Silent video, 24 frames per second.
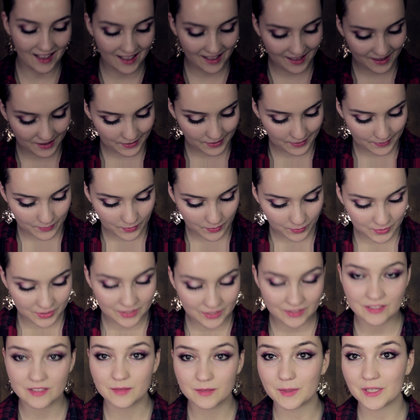um, which
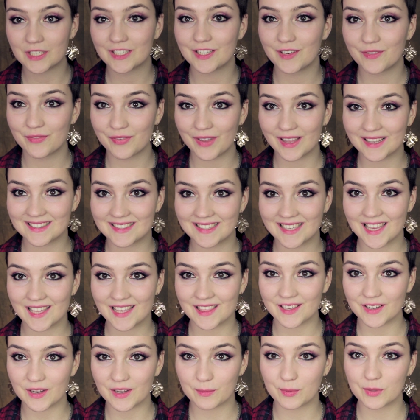is a special effects
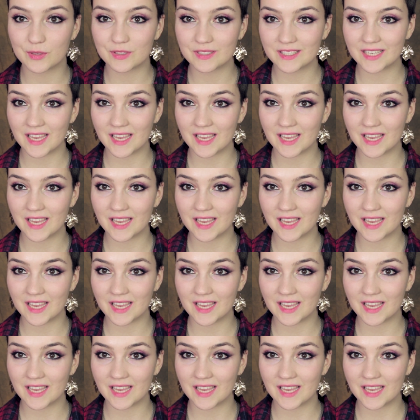kit that I put